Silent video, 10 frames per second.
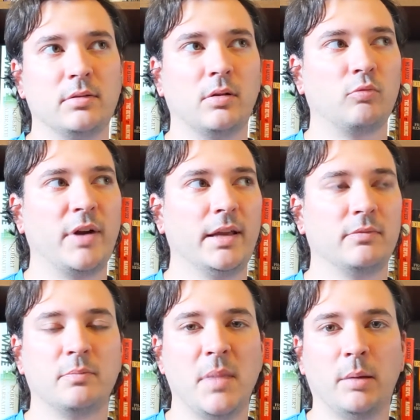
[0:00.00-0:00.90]
read
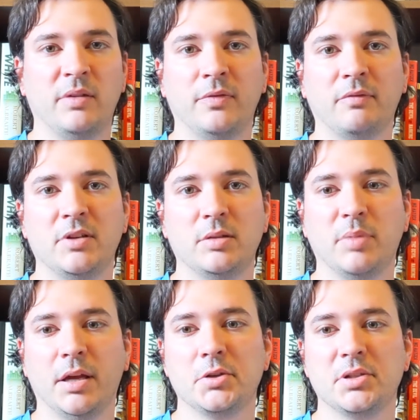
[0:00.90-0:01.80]
maybe 15
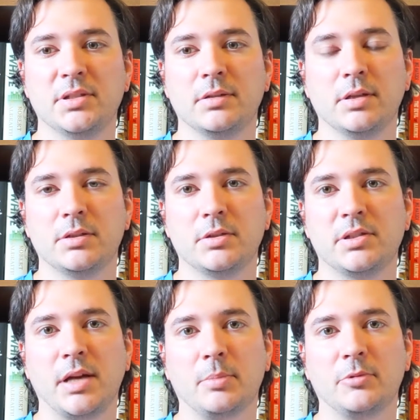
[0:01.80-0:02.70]
pages and then just
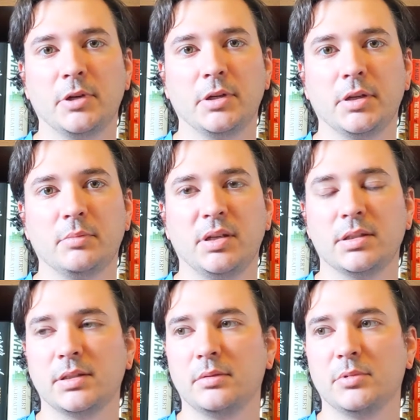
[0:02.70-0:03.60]
stopped reading it
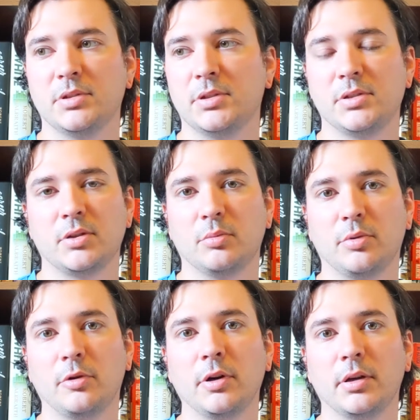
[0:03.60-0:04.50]
because it was just so
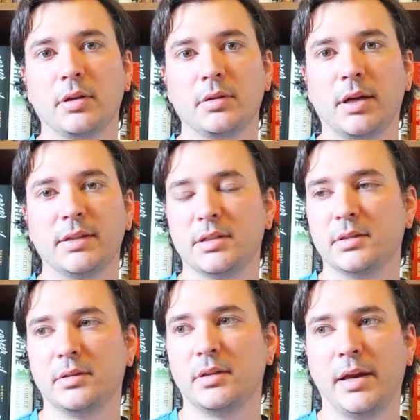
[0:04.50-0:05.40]
boring and I
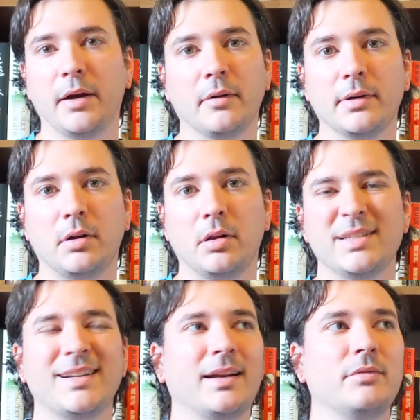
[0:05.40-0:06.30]
didn't care at all.
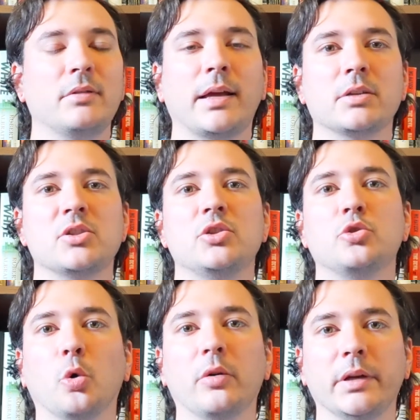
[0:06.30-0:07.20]
It's not even like a
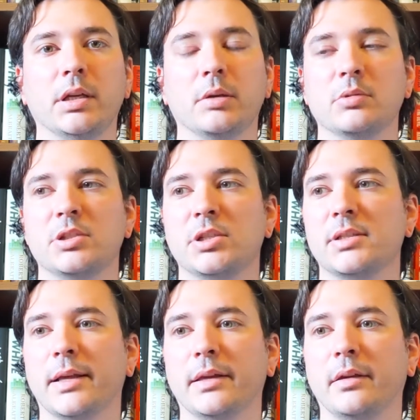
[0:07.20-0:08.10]
story. It was just
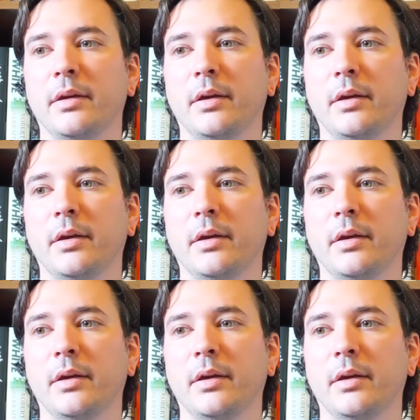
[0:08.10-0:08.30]
like